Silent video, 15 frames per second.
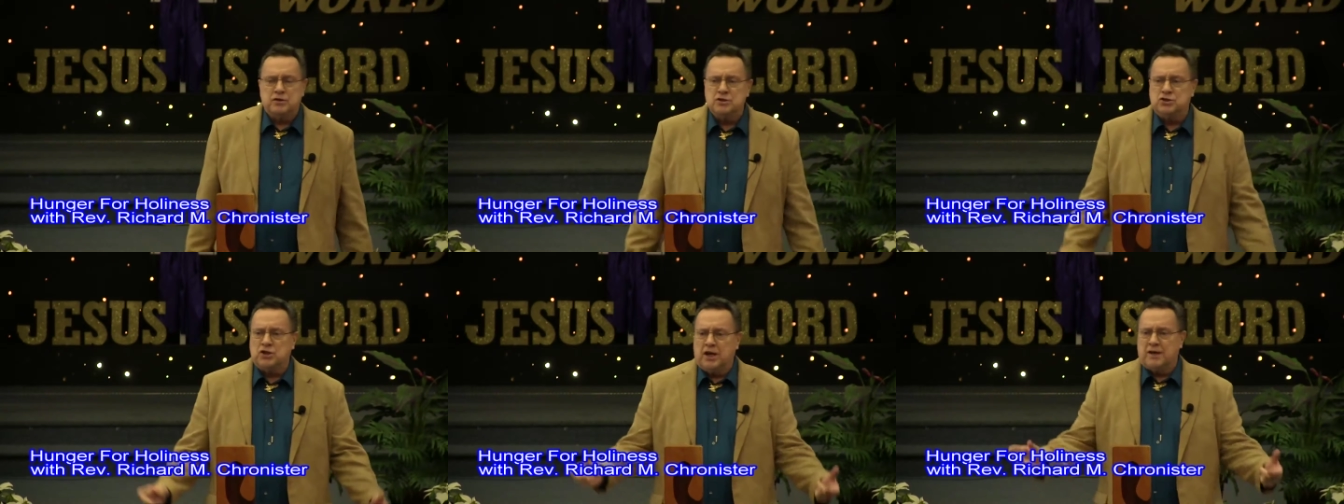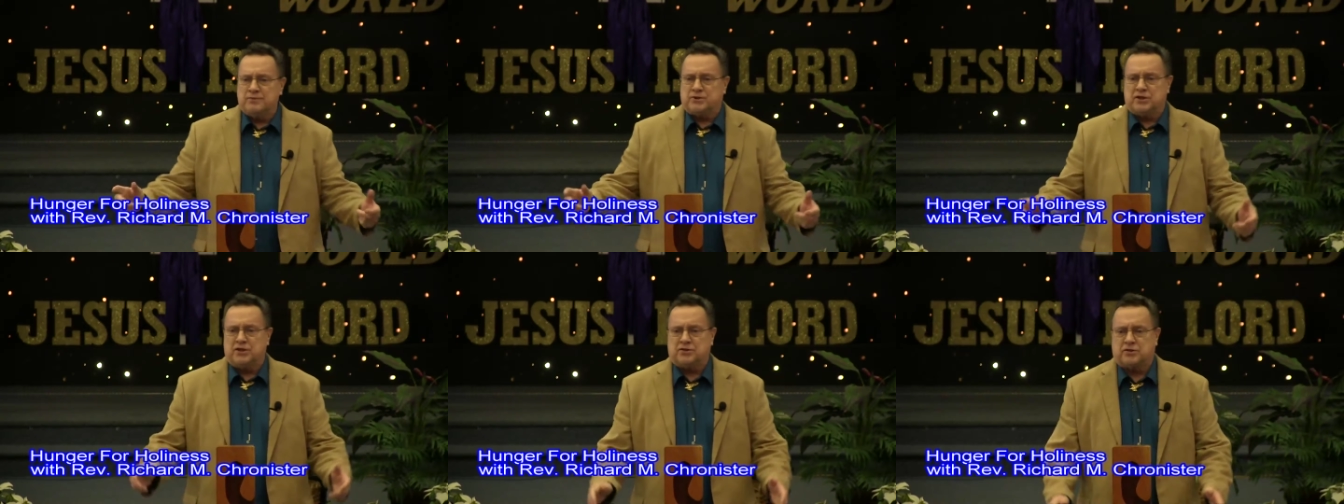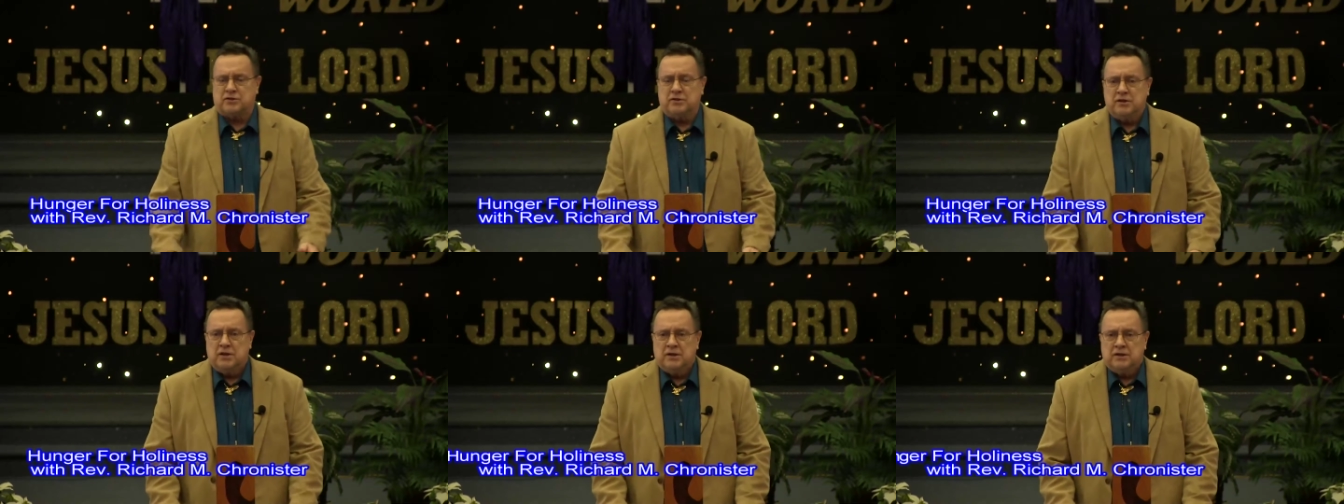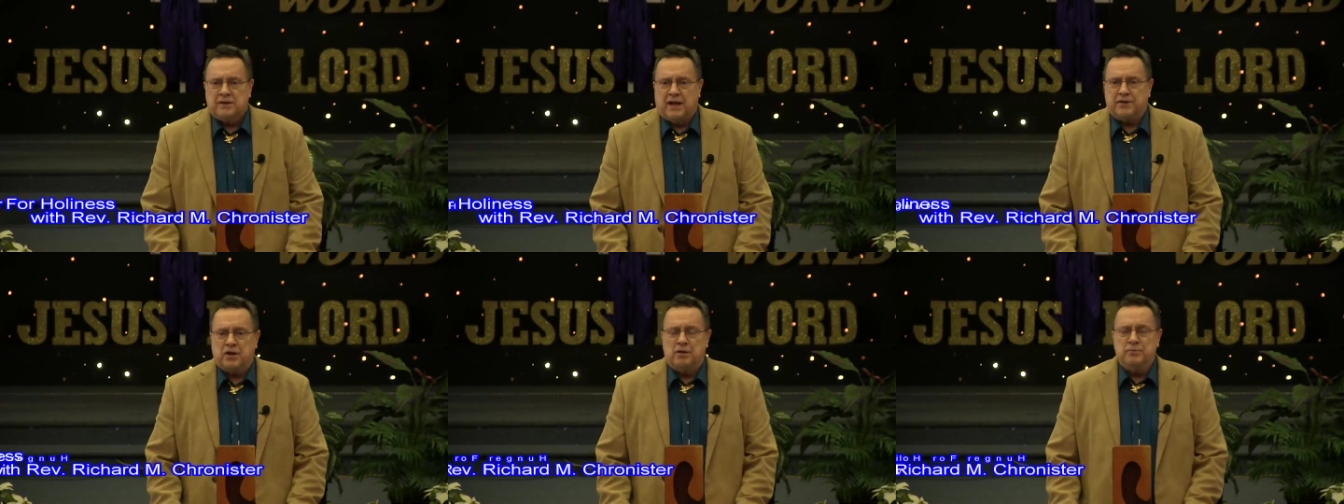Good job, sister.
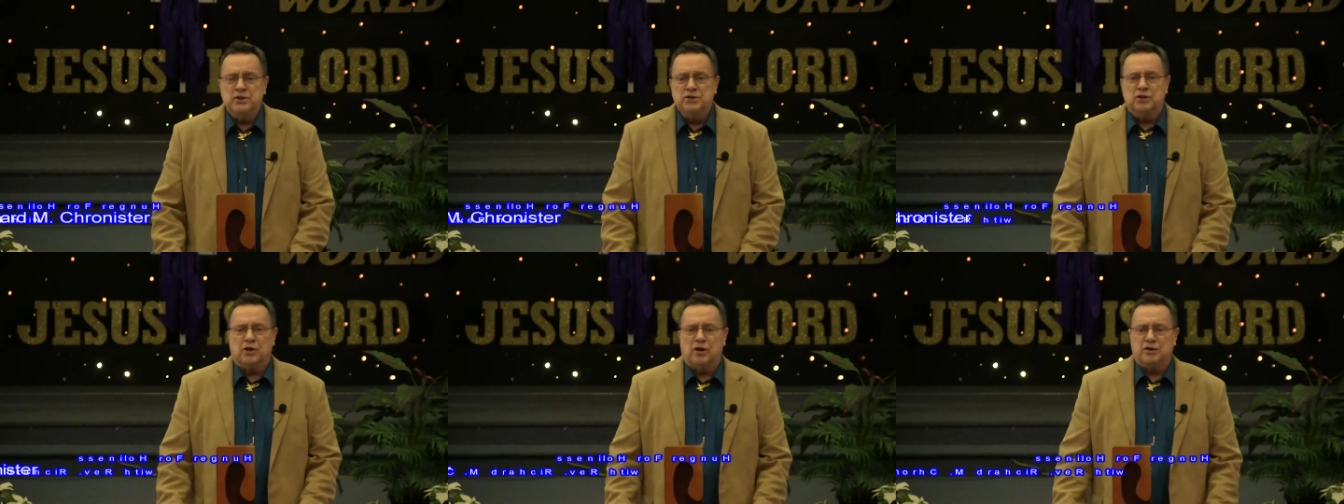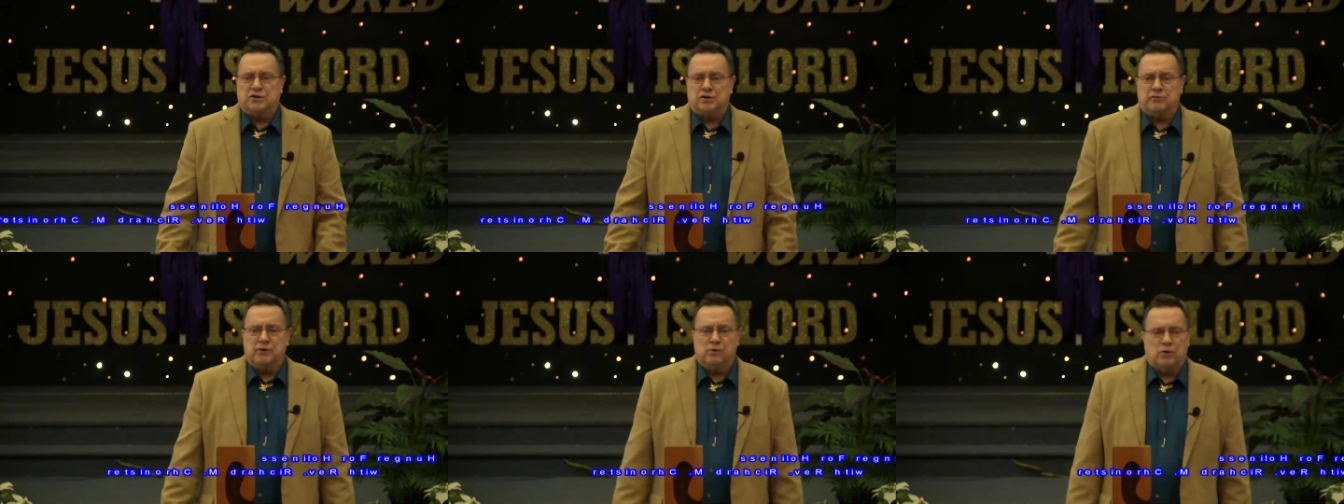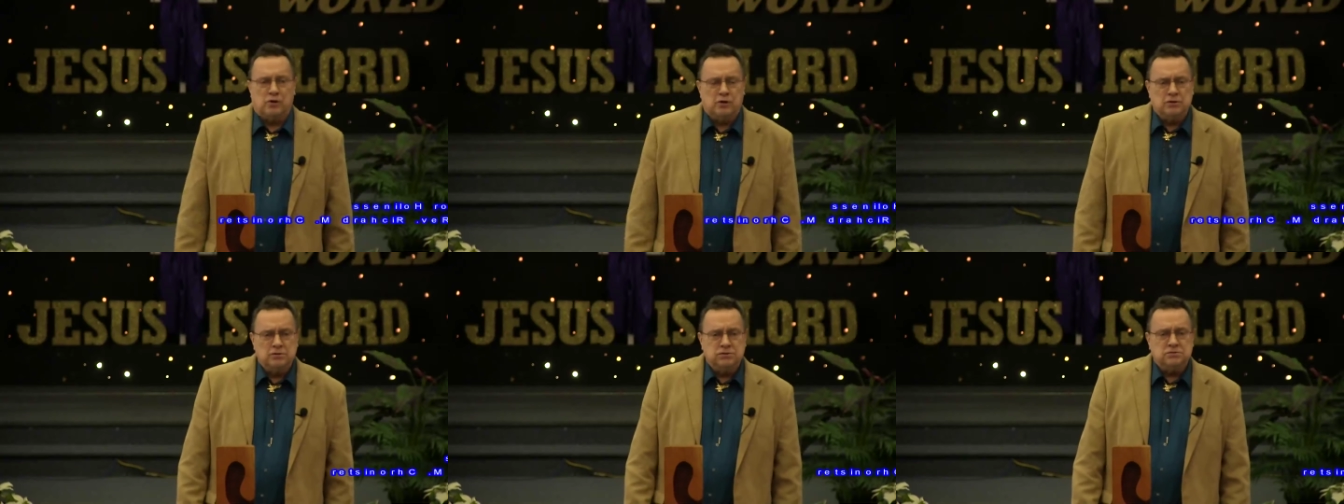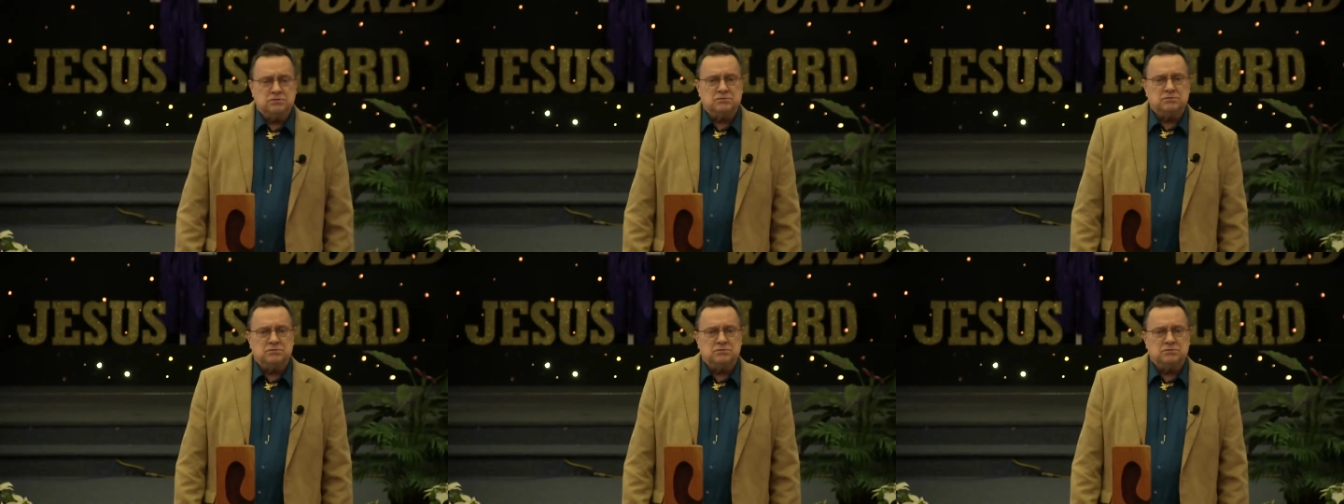That don't mean you lost your reward.